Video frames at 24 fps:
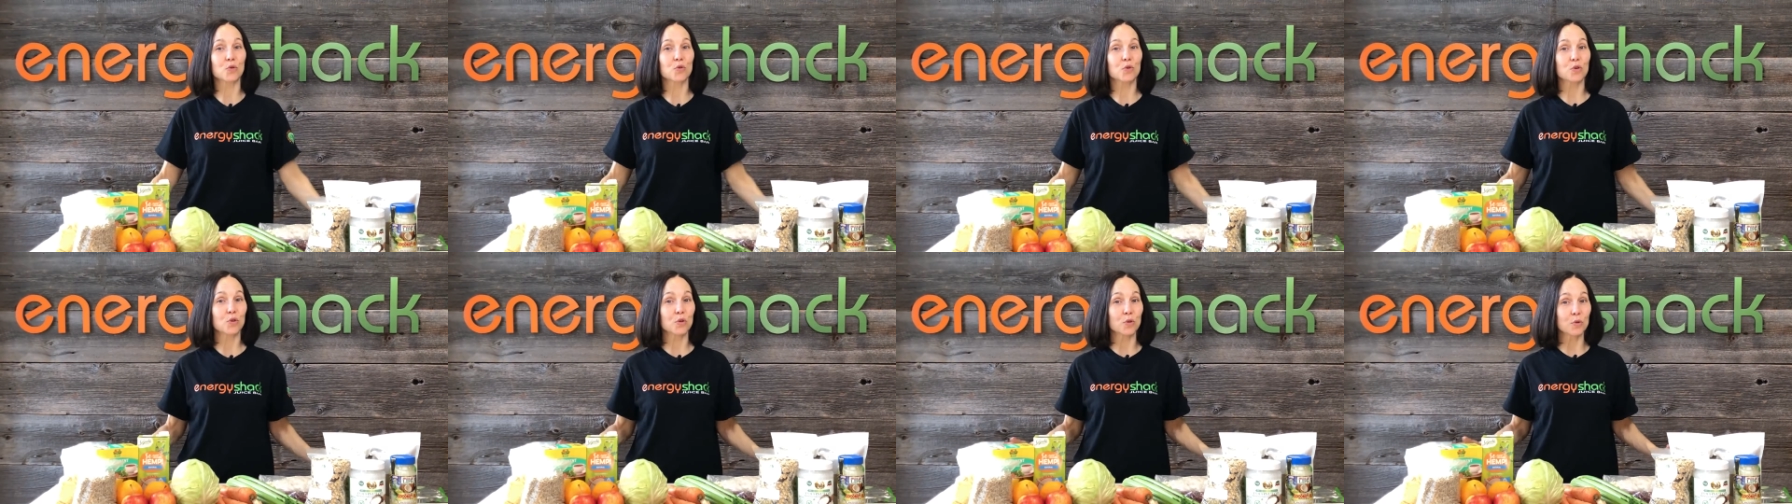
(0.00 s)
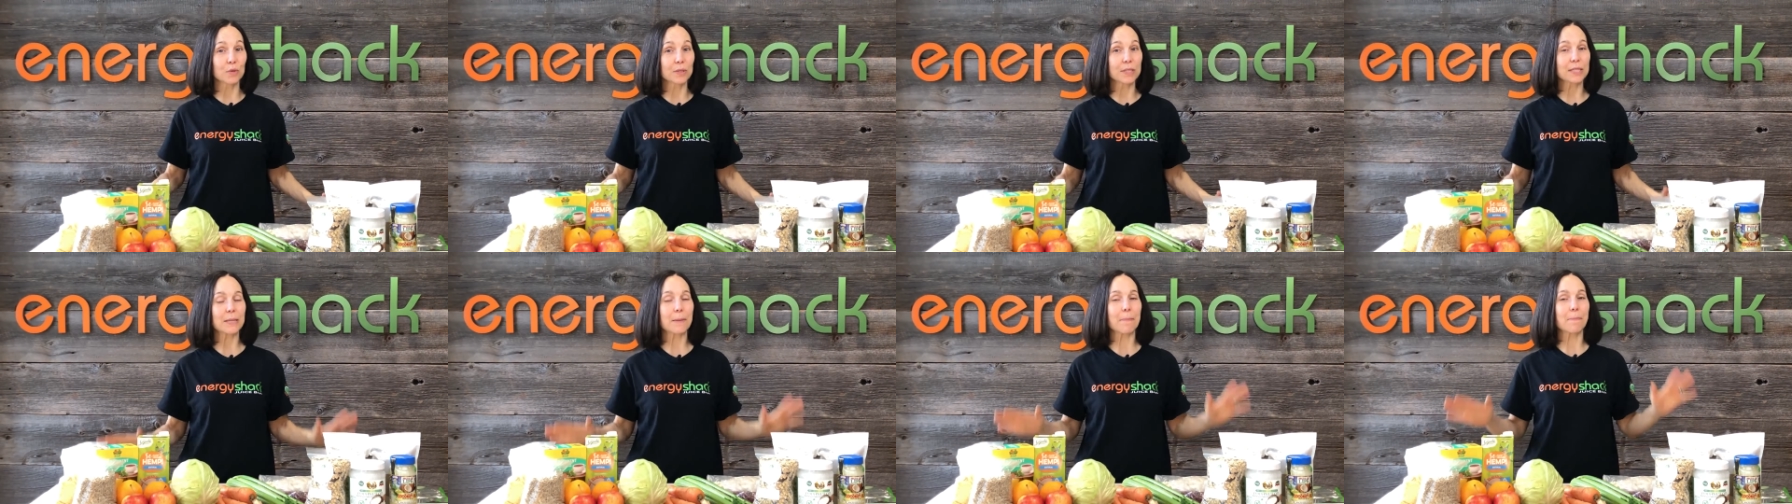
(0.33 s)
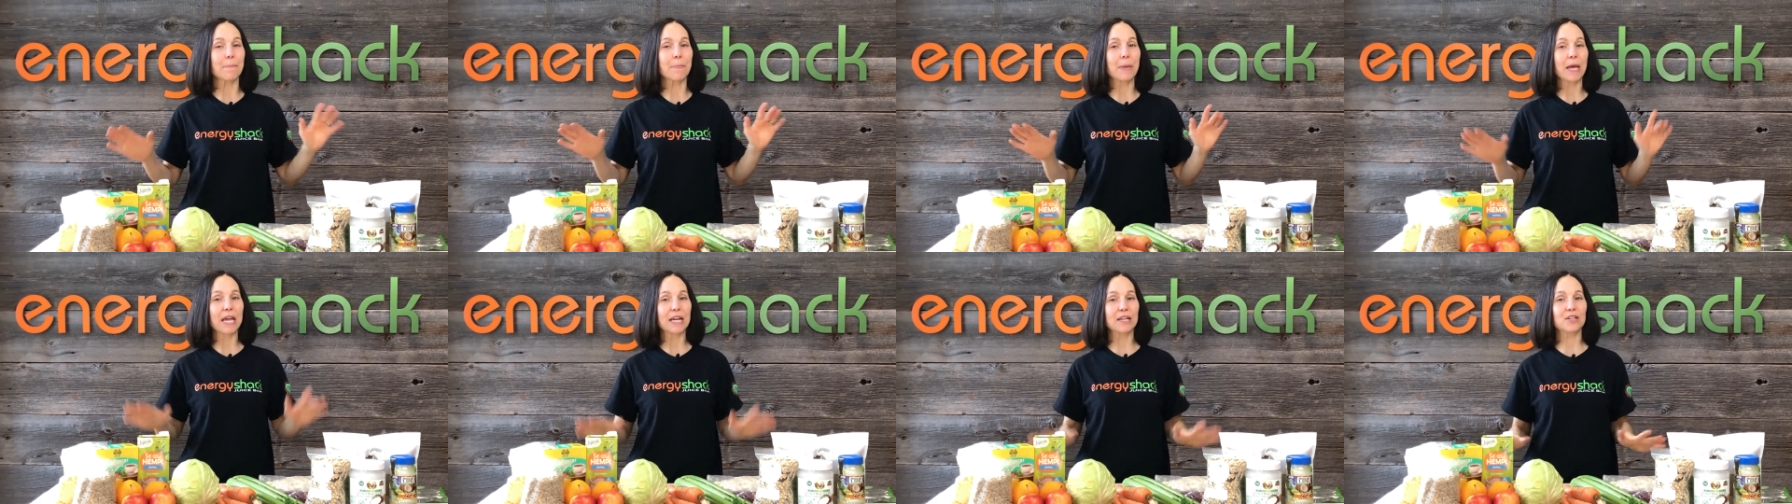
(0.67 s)
you some
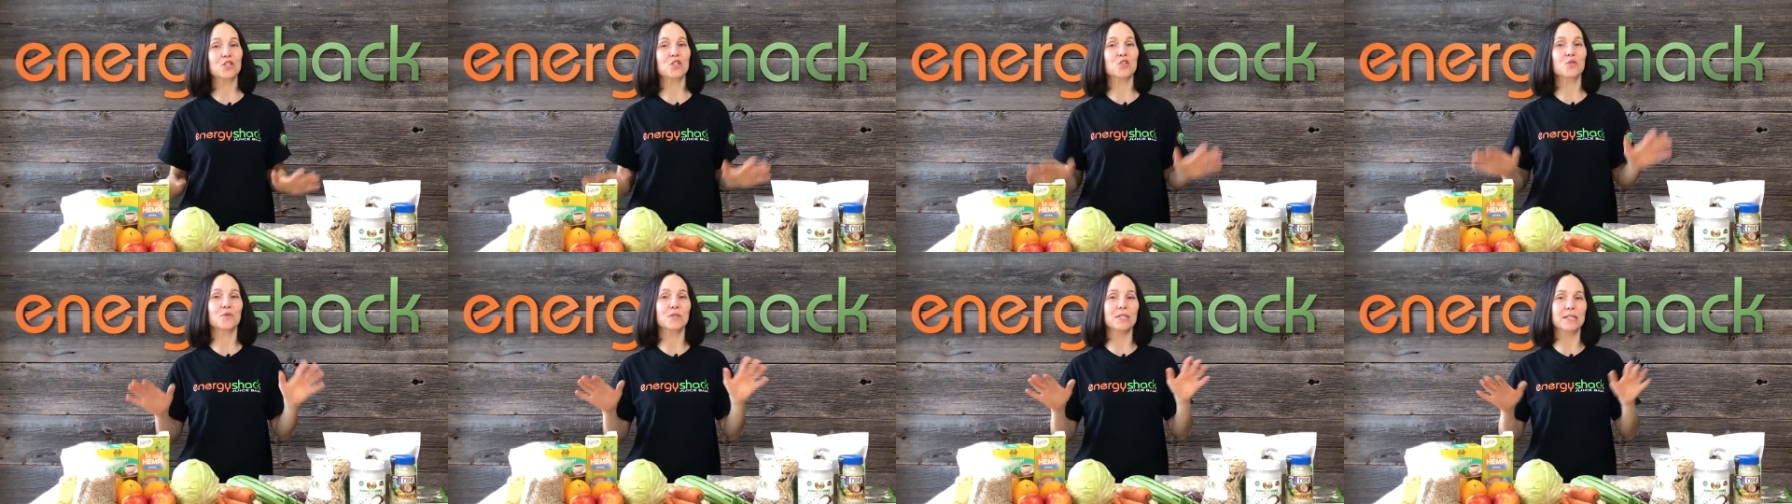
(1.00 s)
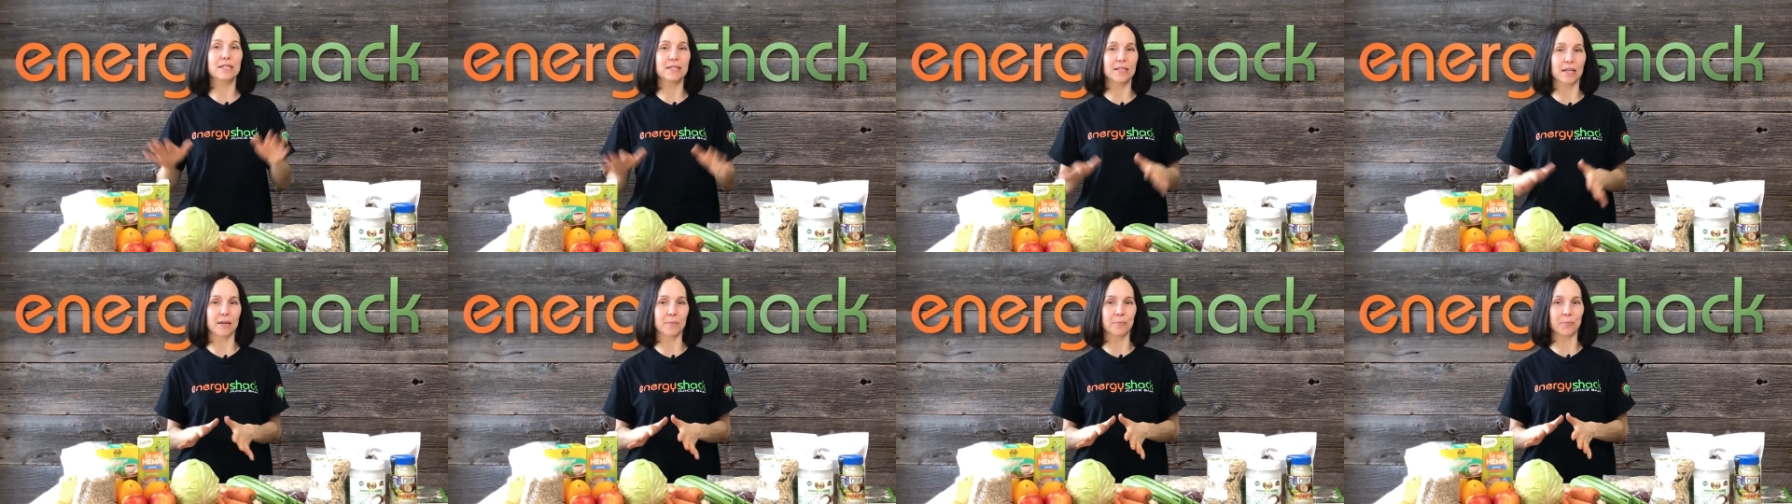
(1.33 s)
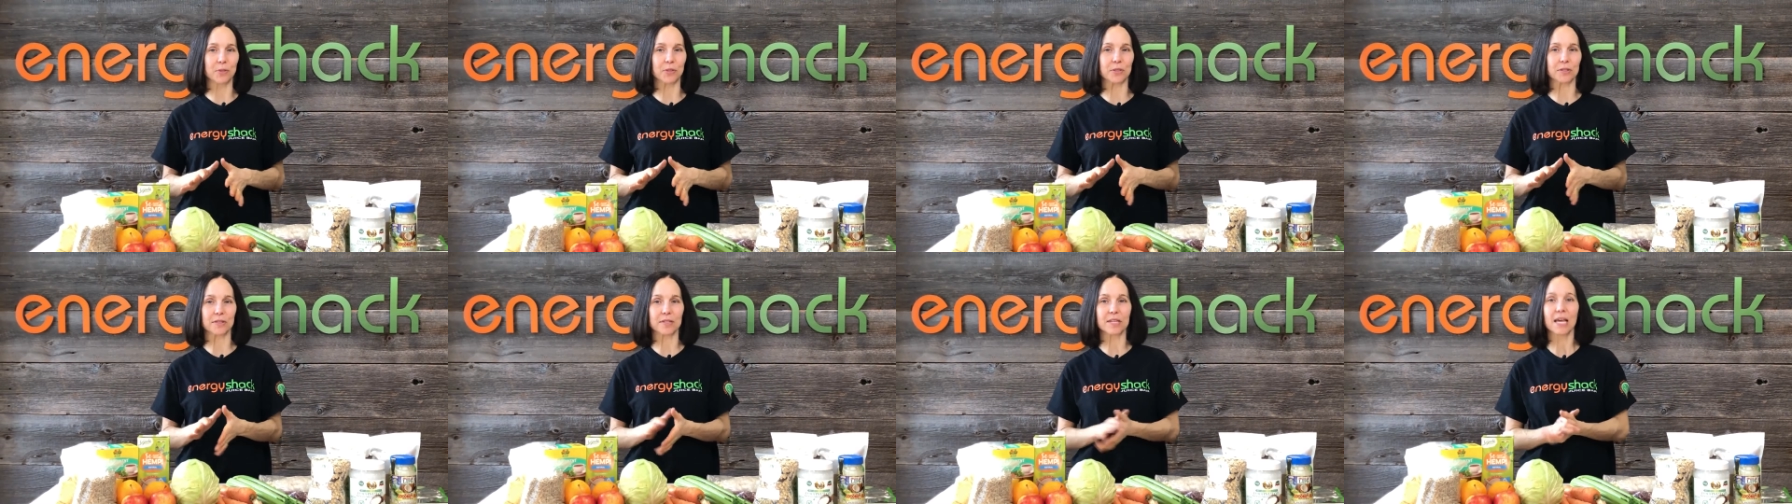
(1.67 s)
pantry
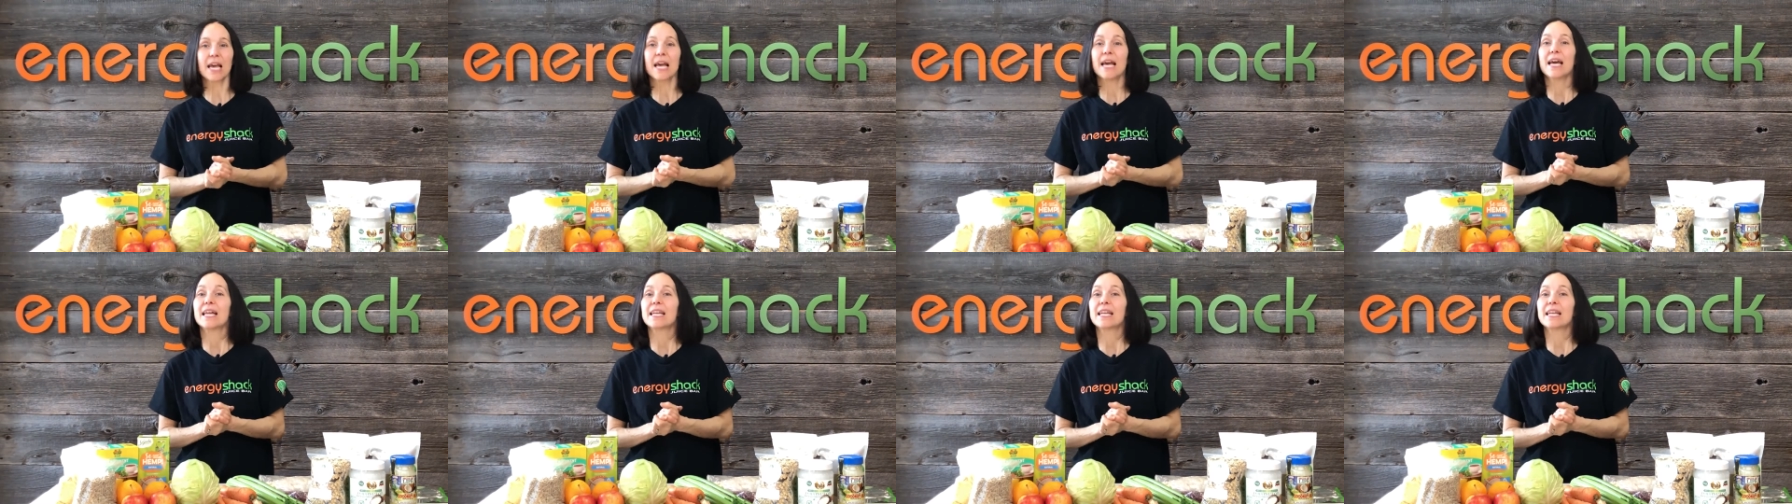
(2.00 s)
staples.